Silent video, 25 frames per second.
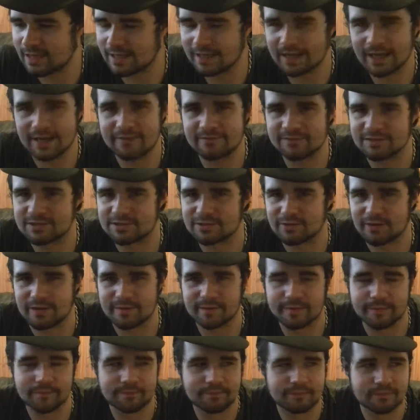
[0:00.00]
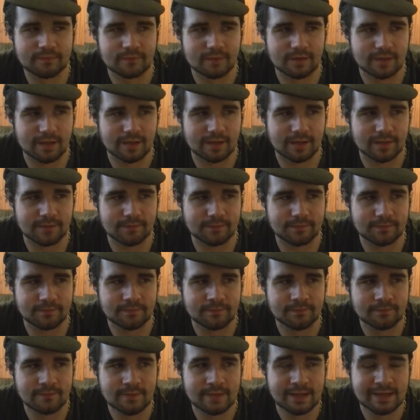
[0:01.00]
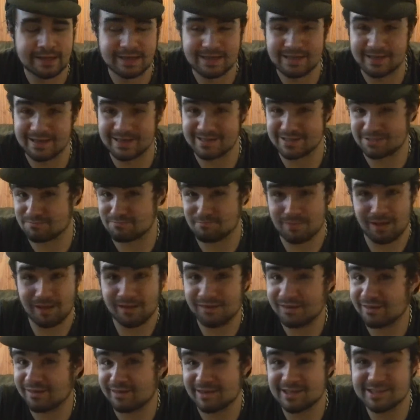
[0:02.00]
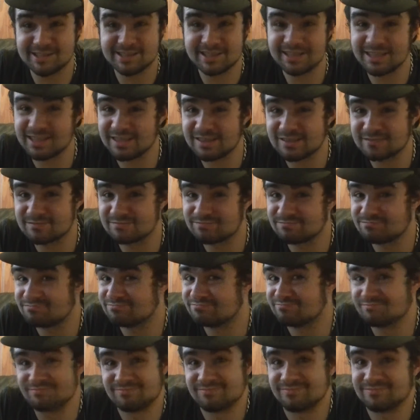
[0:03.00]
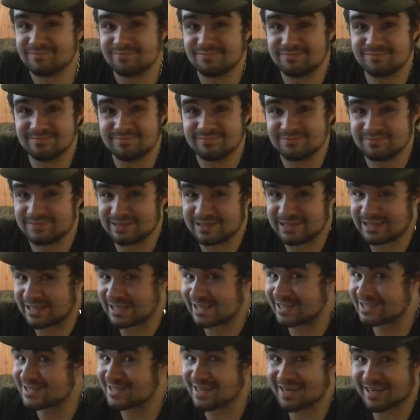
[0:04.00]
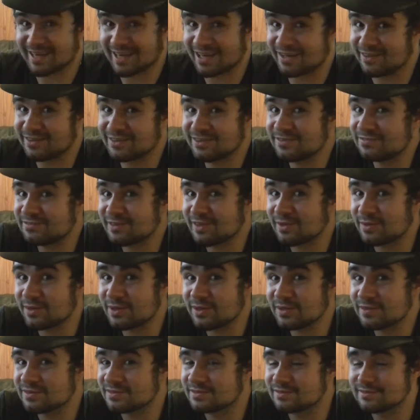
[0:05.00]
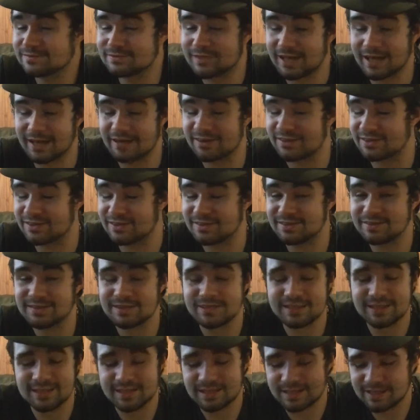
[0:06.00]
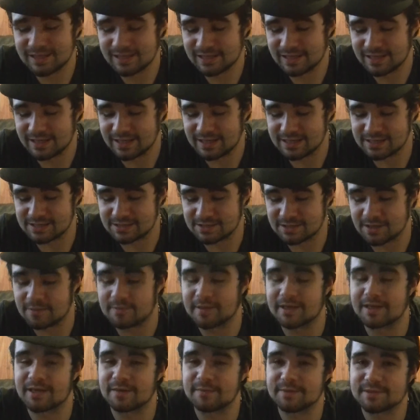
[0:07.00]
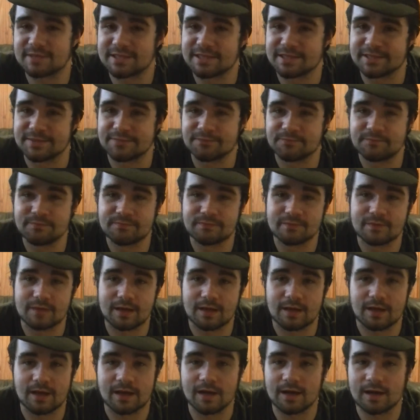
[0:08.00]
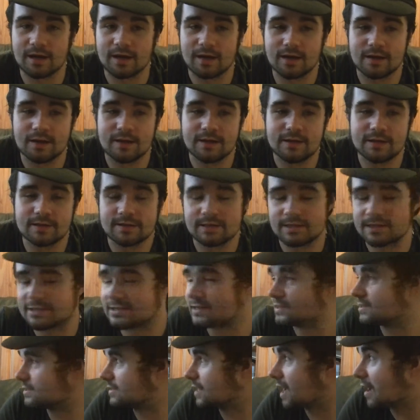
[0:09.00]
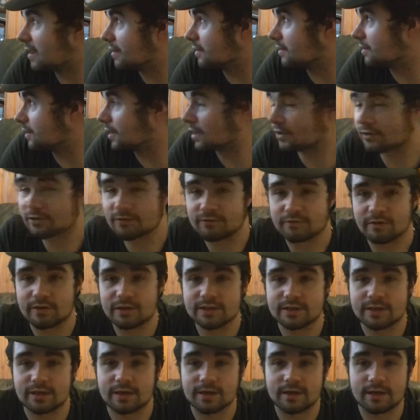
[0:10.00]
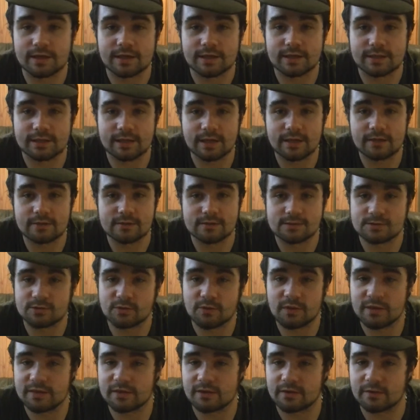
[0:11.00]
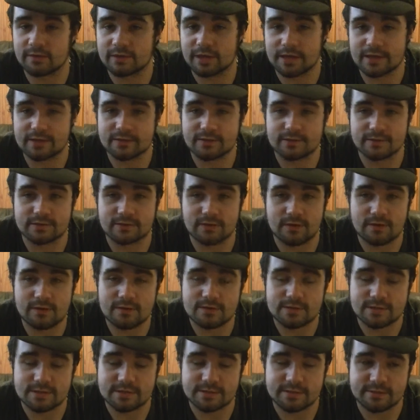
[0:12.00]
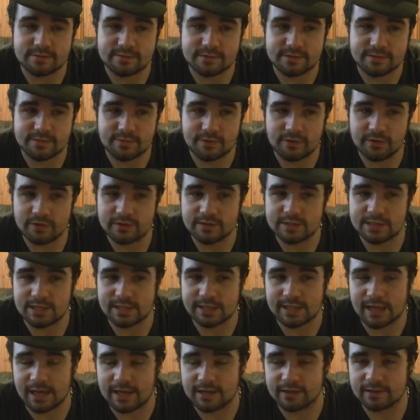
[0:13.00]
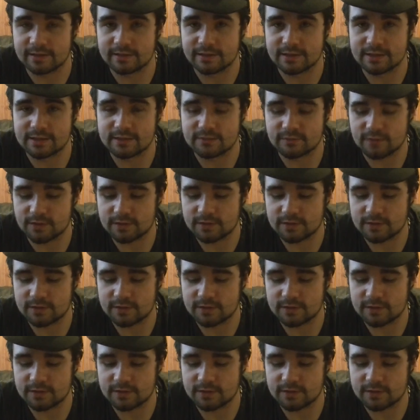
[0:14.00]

I can't even describe it. It's milk thistle-y. Tastes like elderflower. I don't know. It's not my cup of tea. It's technically a good vodka. I can tell there's no ethanol kick to it at all. It's extremely smooth. It's a technically nice